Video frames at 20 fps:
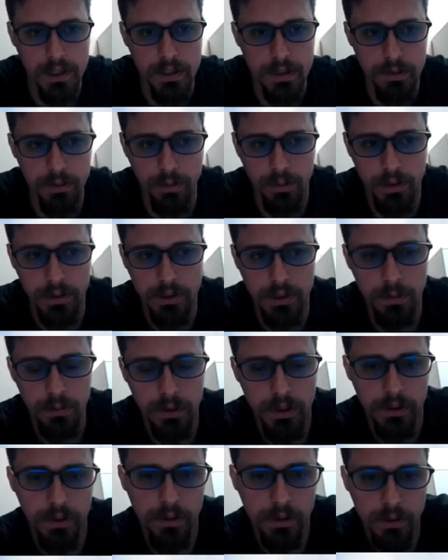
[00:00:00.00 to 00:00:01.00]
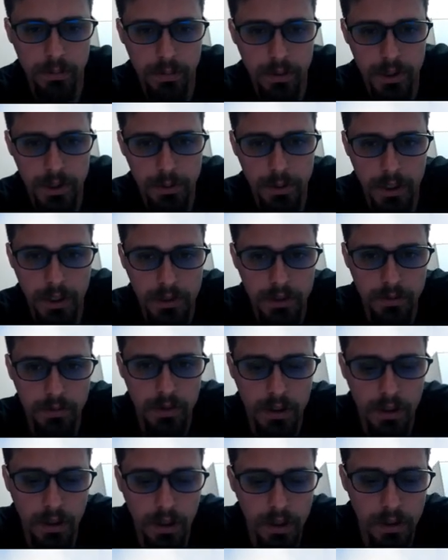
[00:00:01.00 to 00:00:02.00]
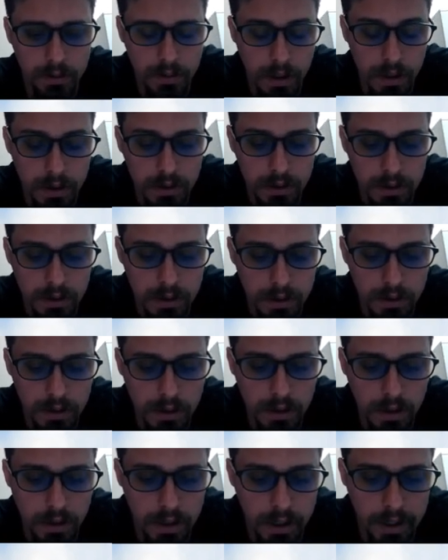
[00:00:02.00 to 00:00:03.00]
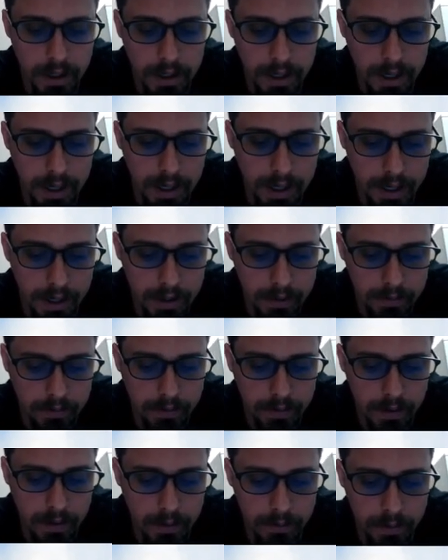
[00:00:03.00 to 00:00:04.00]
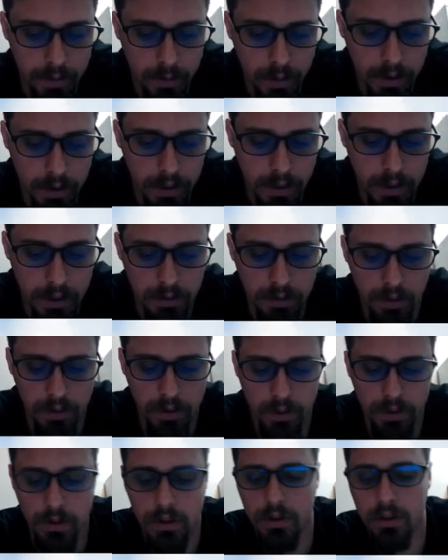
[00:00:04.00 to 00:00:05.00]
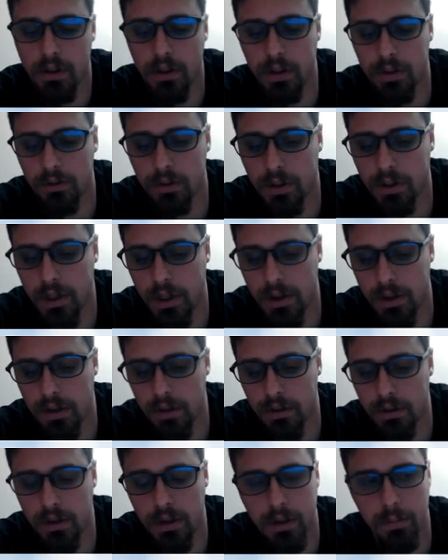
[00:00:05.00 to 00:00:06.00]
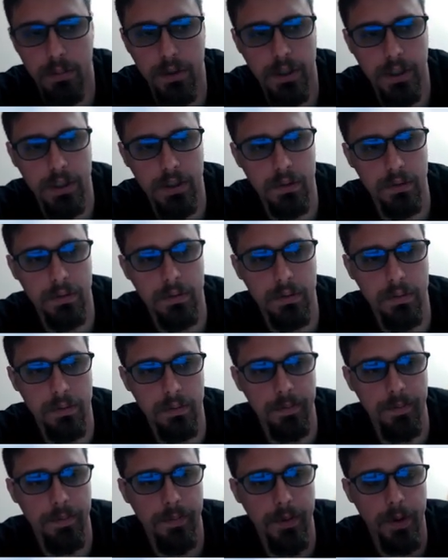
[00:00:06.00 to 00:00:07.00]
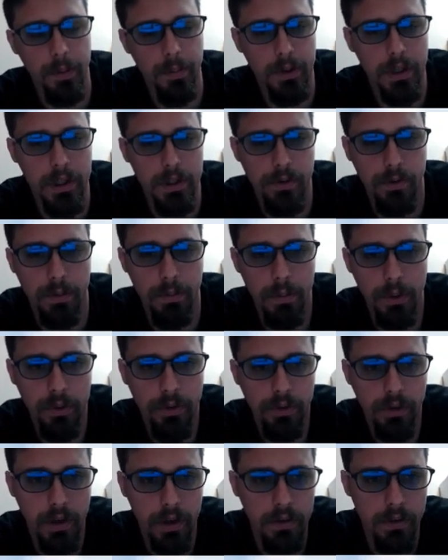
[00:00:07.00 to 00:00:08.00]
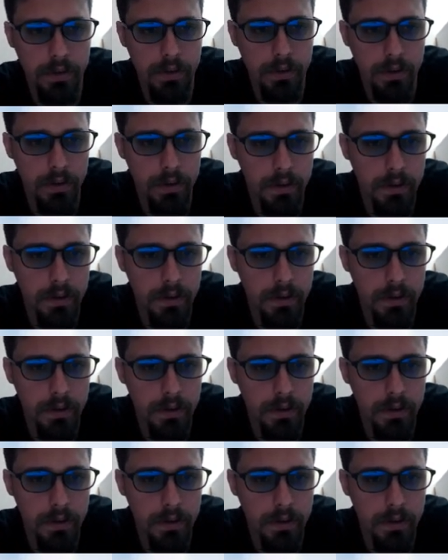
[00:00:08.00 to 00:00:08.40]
will limit your perspective in the long run. And if you want to get good in the long run, I think that playing openings from both sides is good.